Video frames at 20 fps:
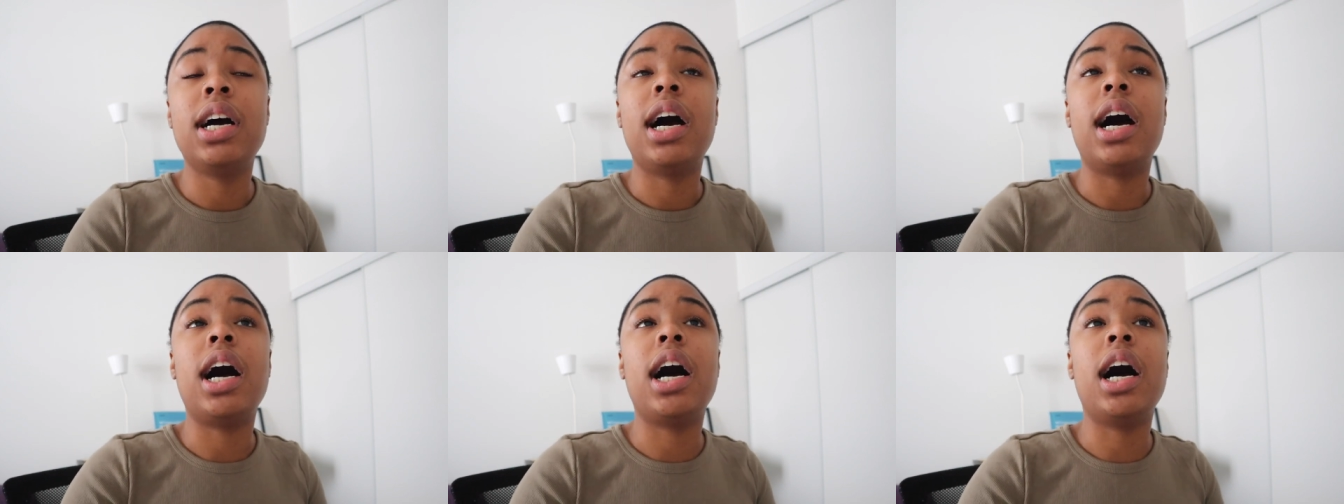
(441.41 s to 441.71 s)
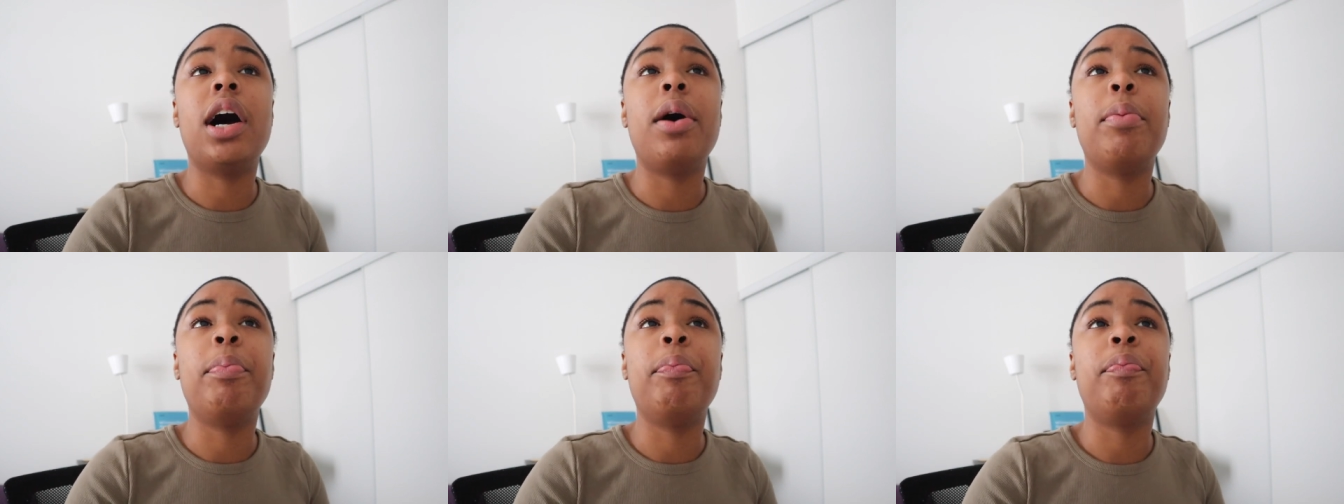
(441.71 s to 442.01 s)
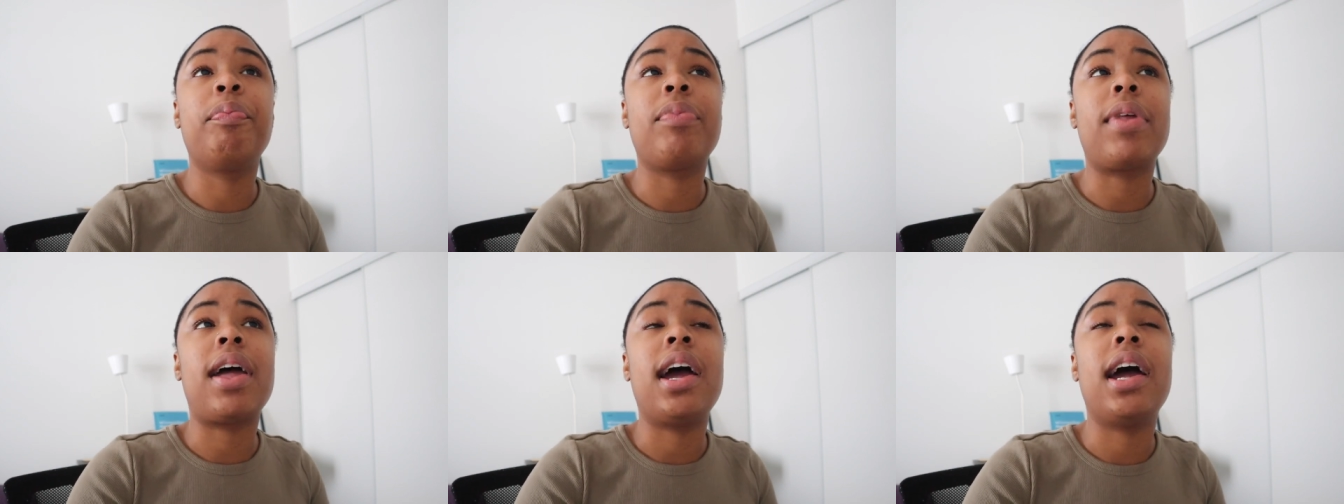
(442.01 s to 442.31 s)

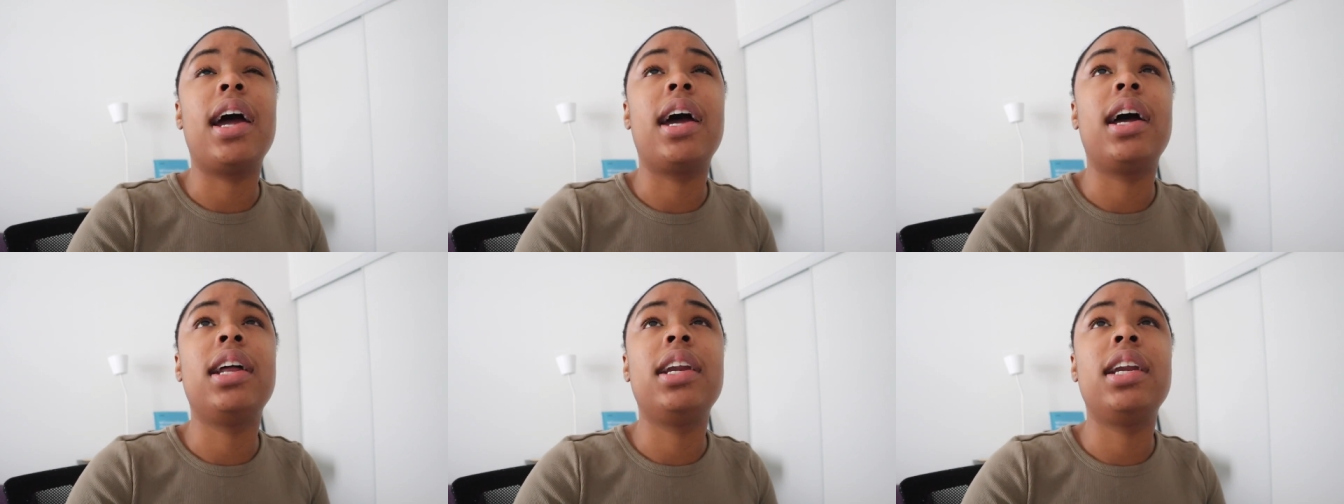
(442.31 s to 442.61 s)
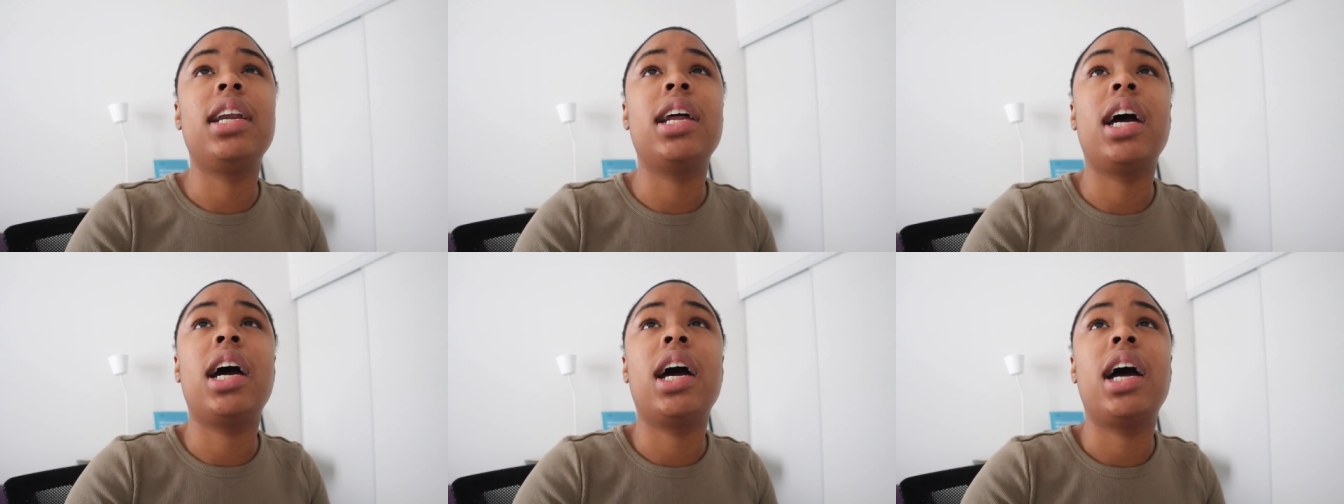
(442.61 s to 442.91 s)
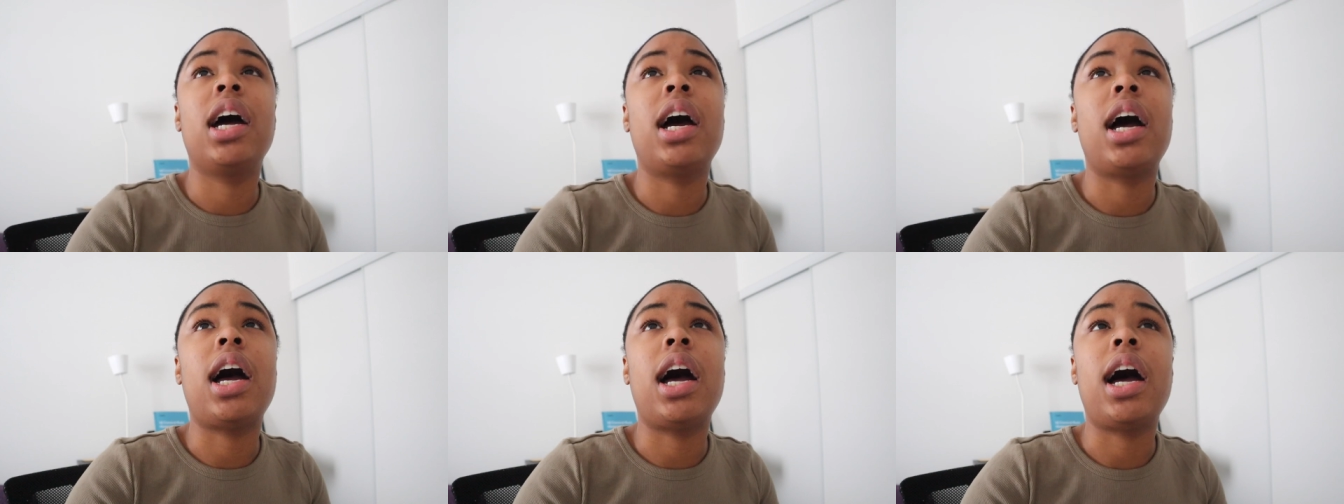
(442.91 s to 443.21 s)
Um, and
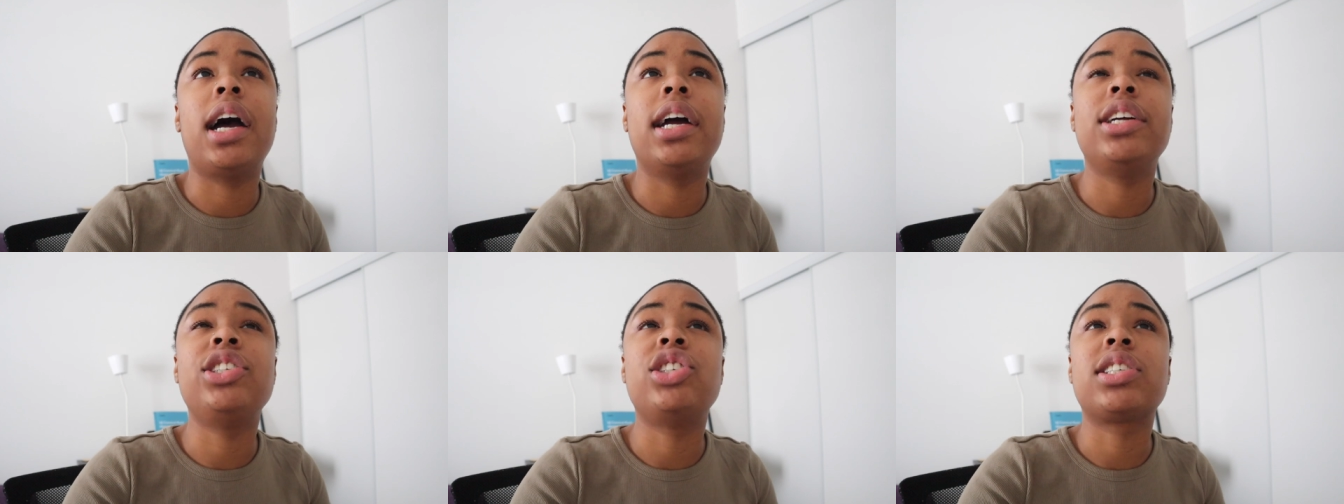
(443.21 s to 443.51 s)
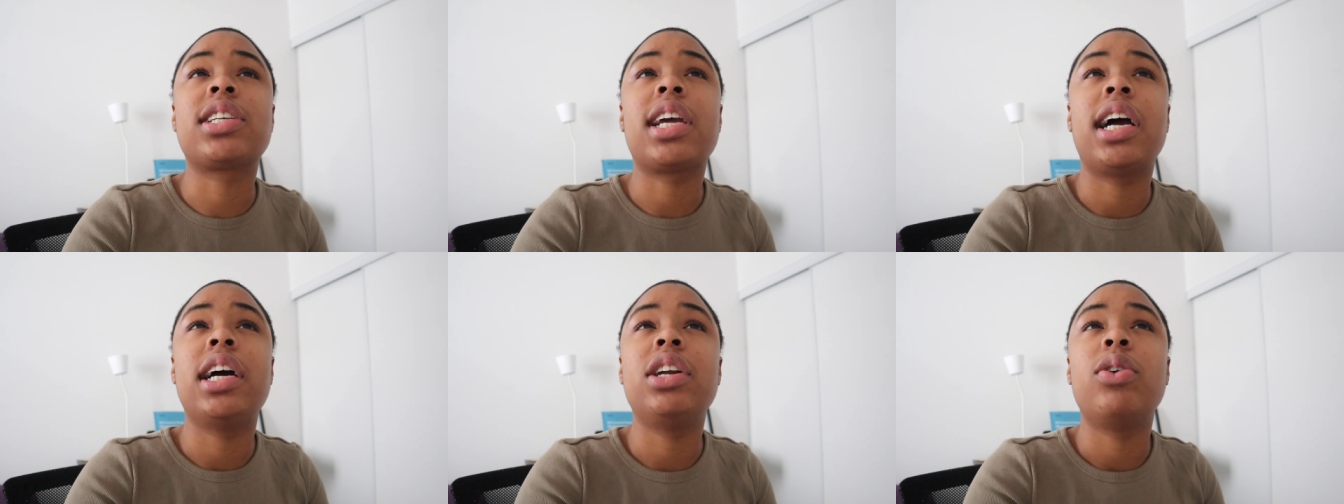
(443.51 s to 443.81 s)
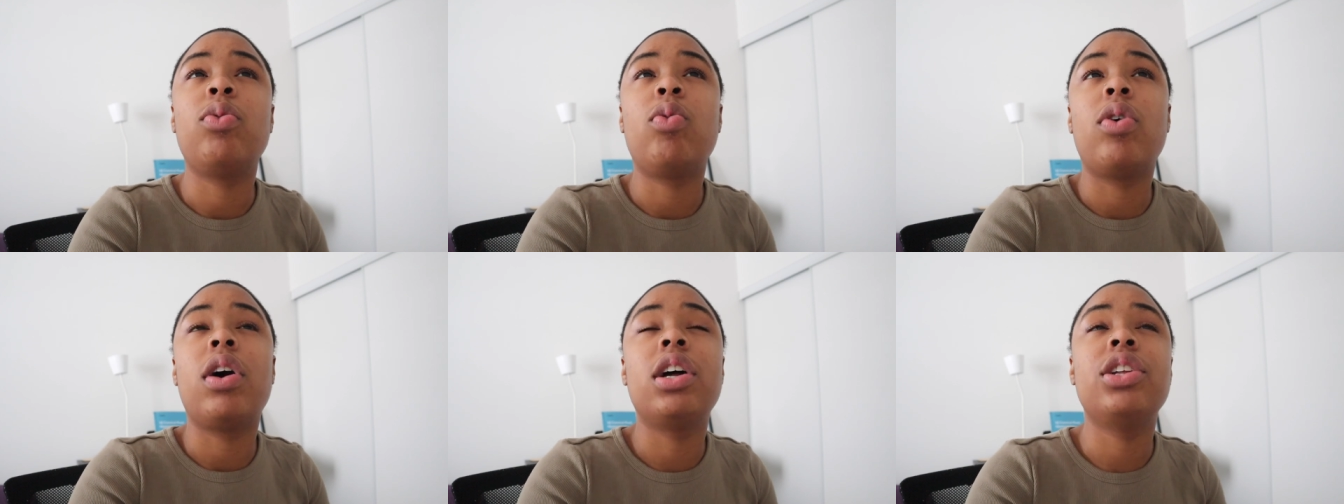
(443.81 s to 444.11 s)
I just kind
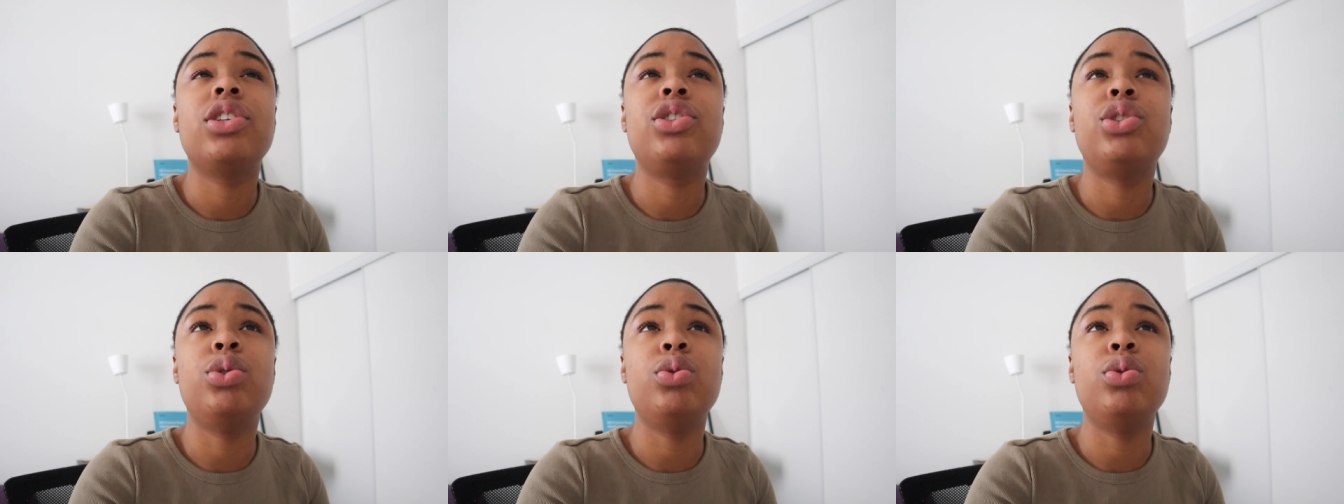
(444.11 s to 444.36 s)
of want